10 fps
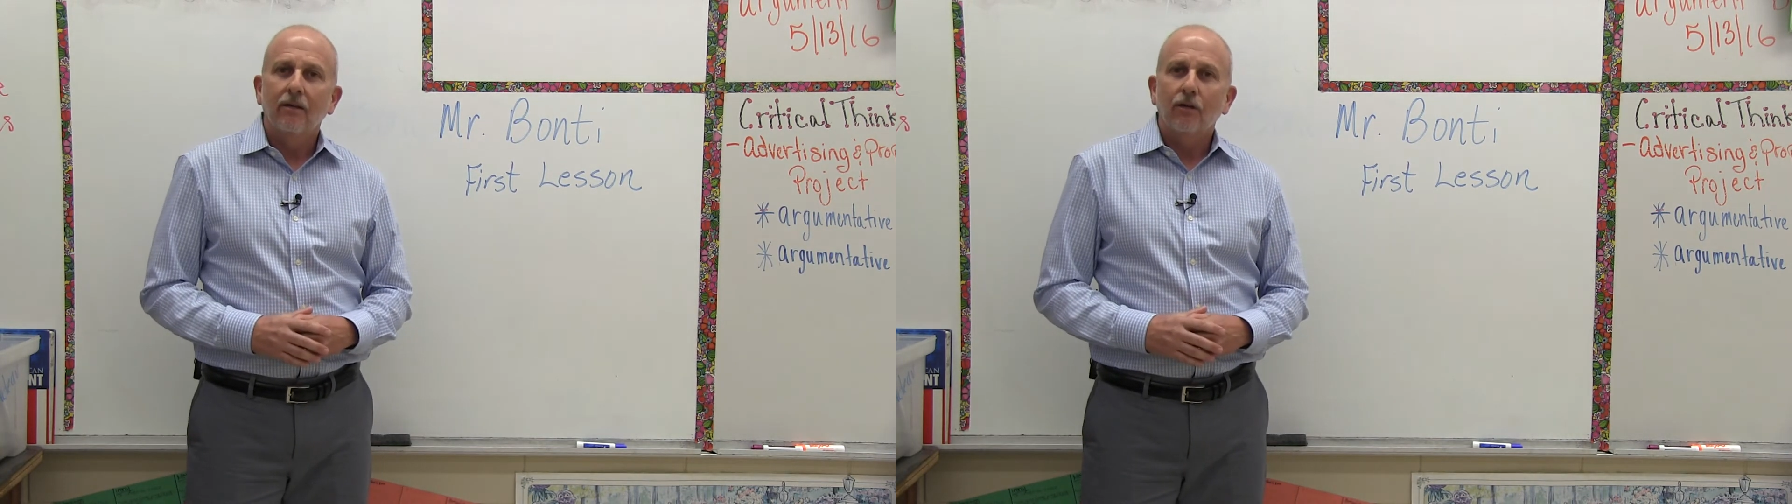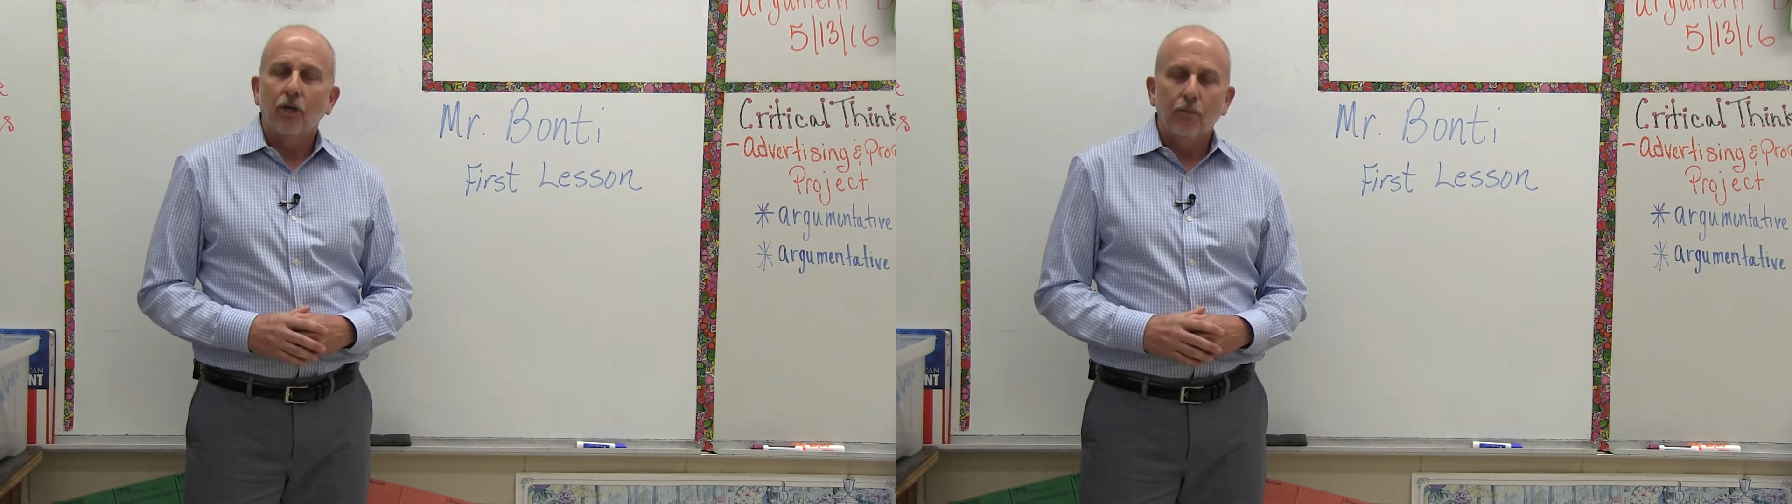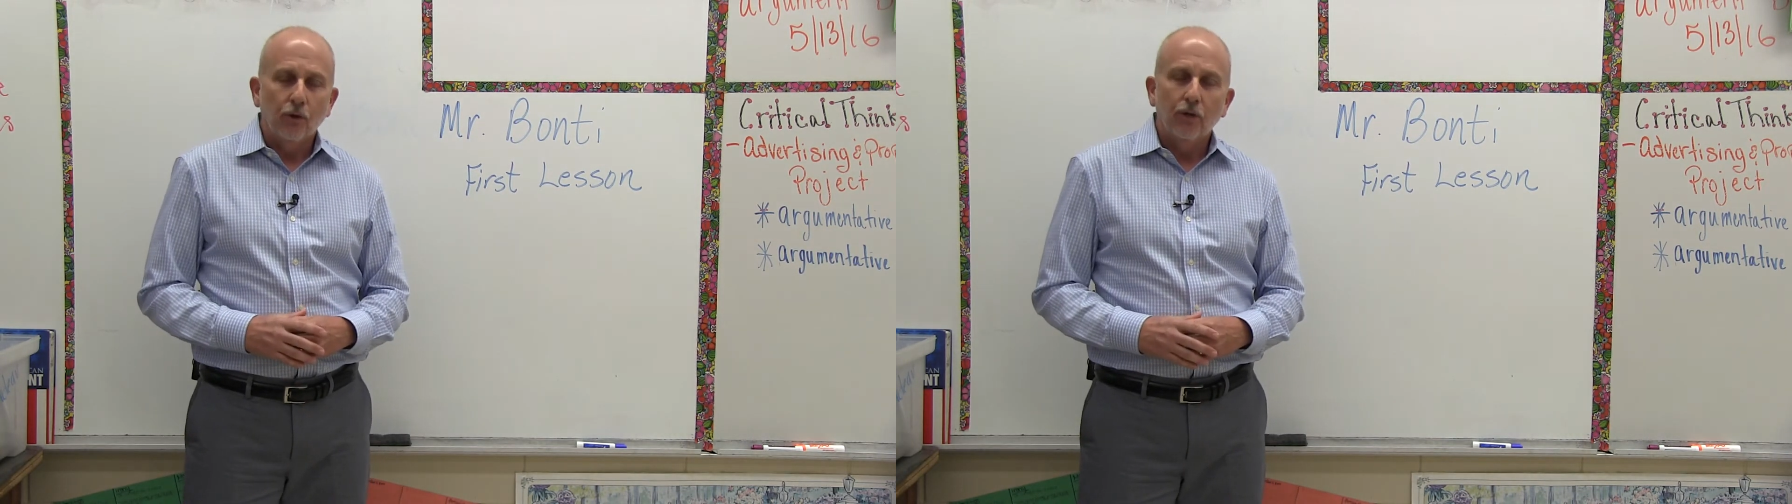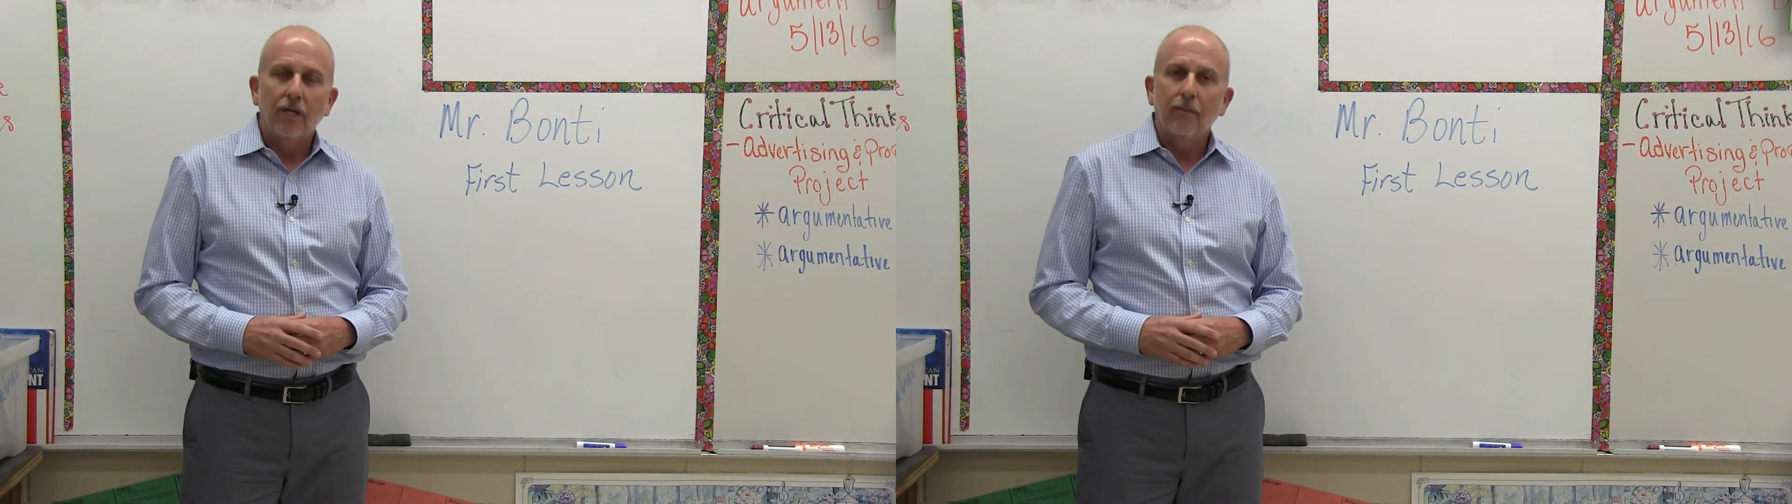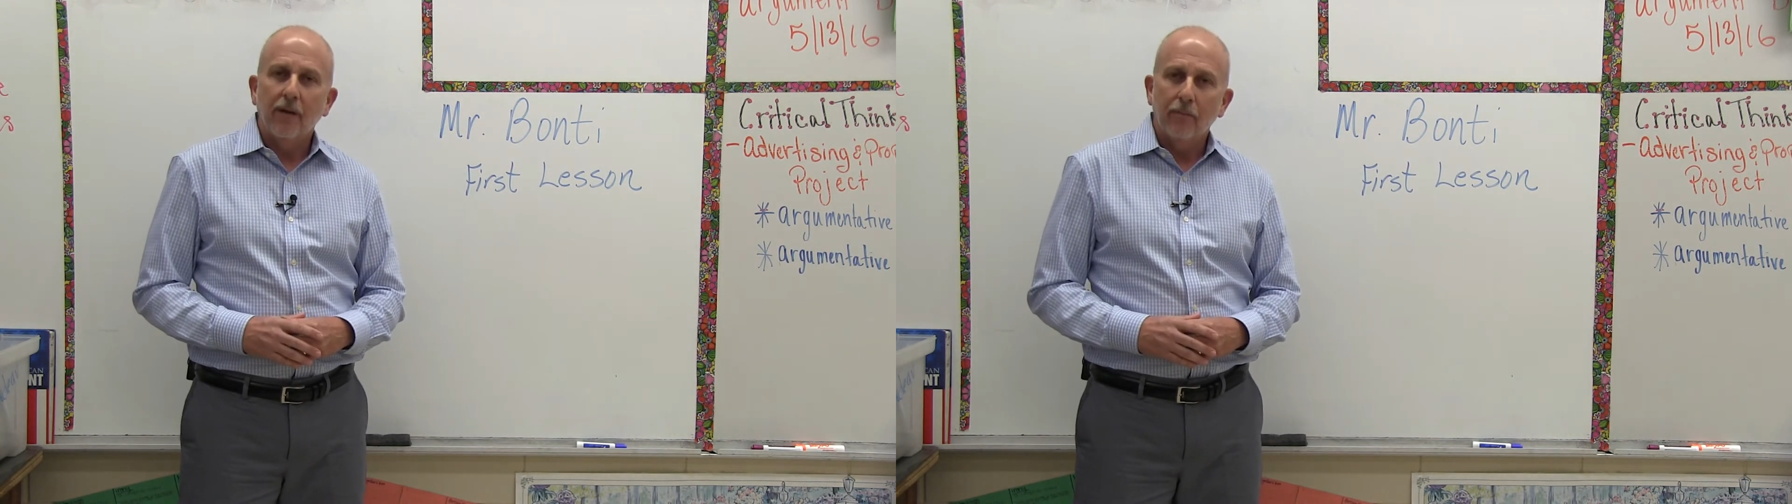
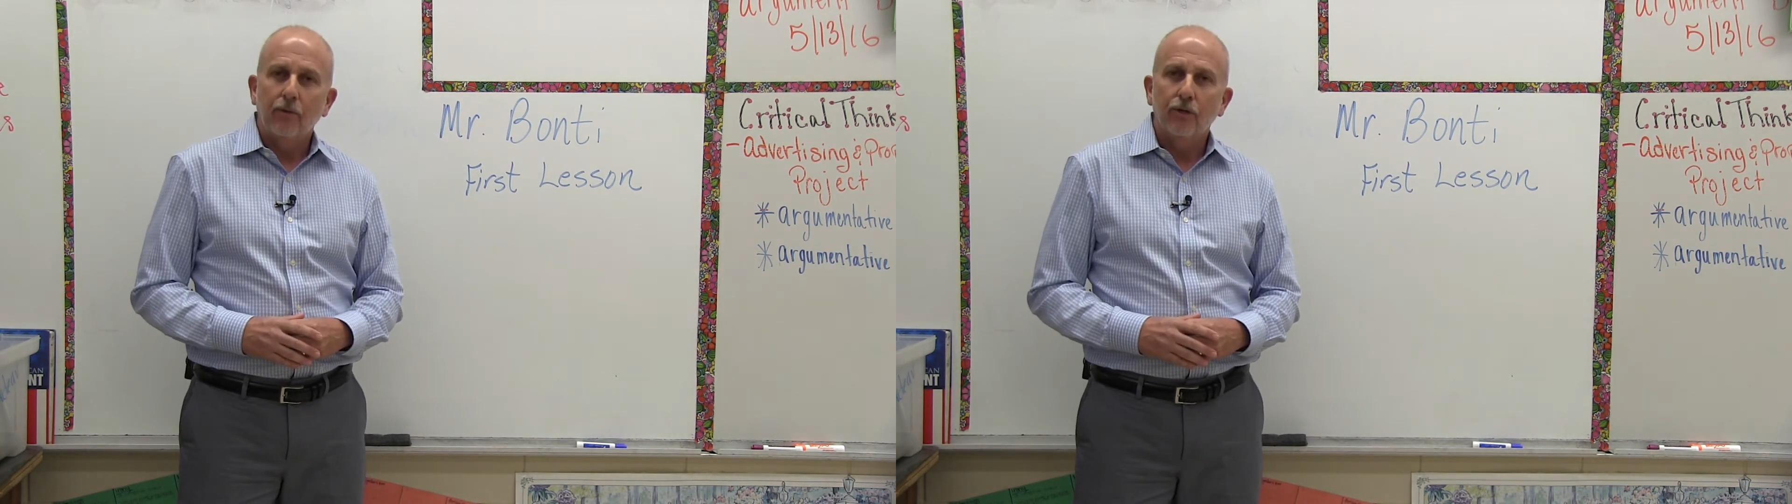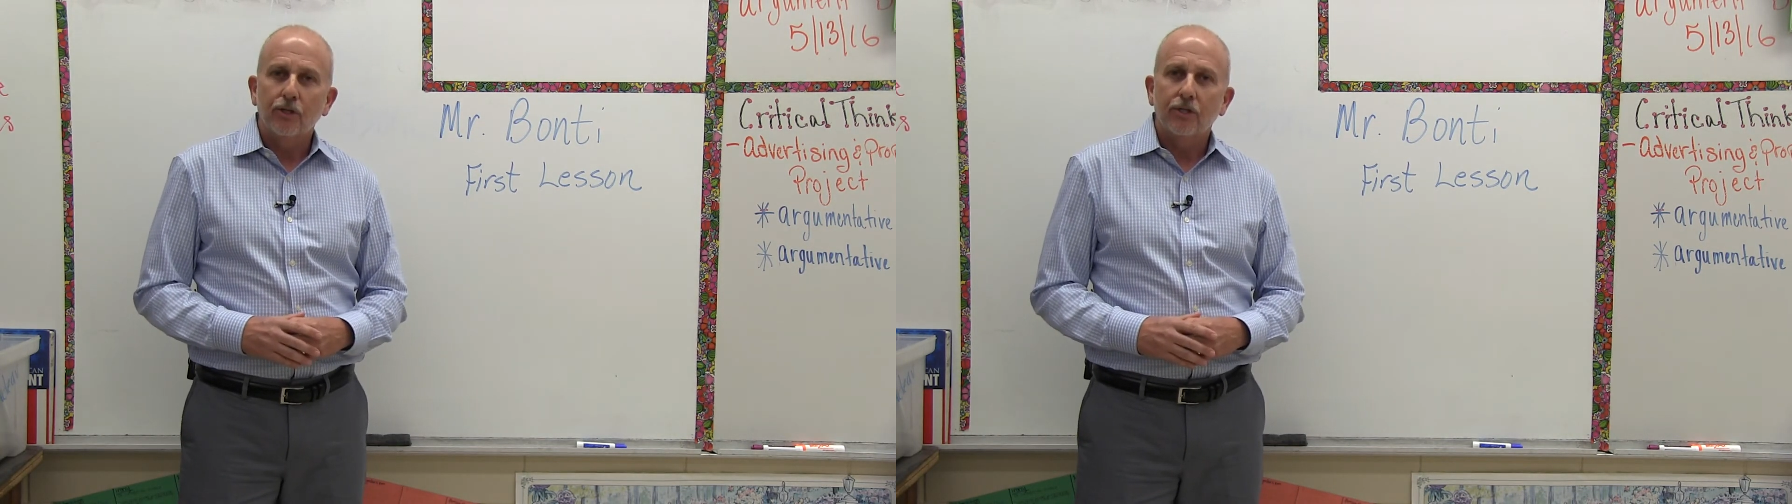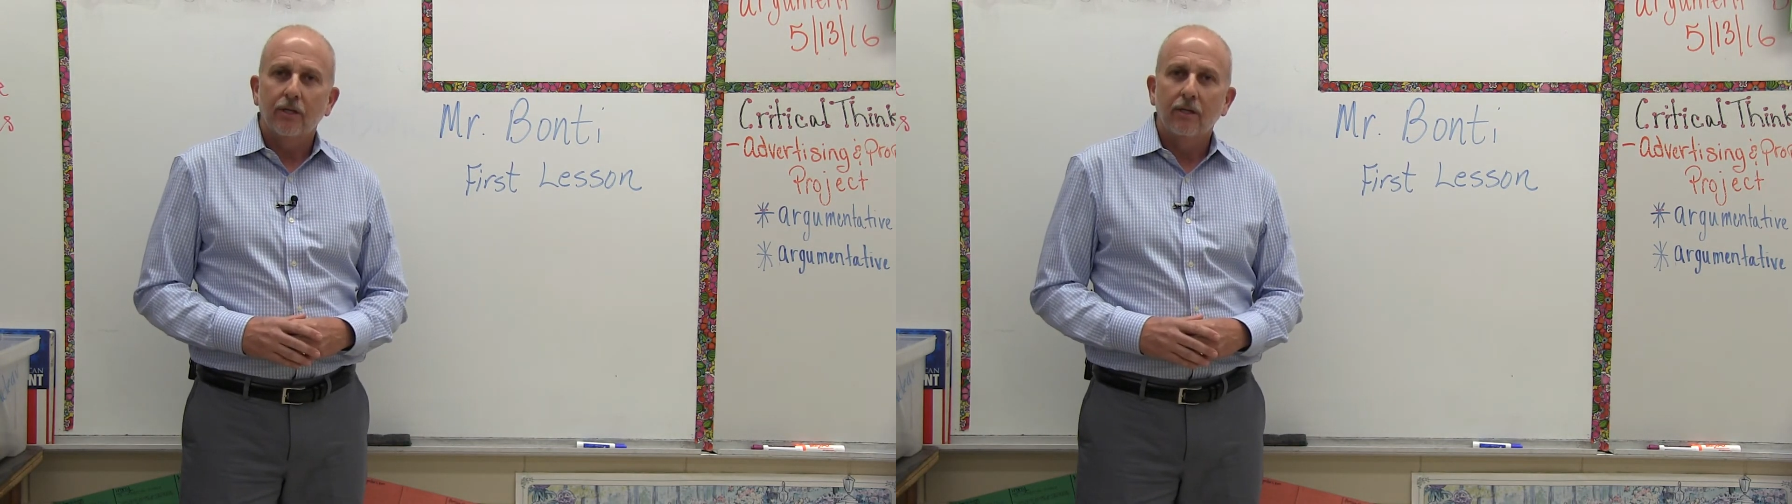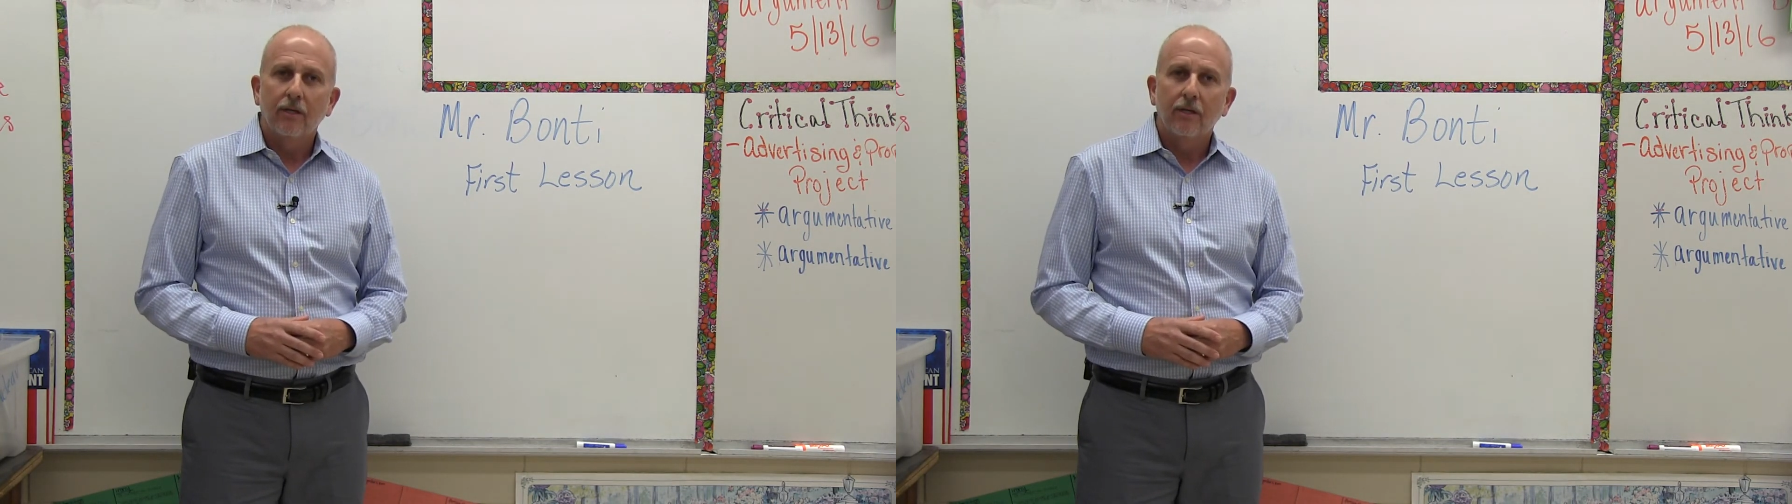community members,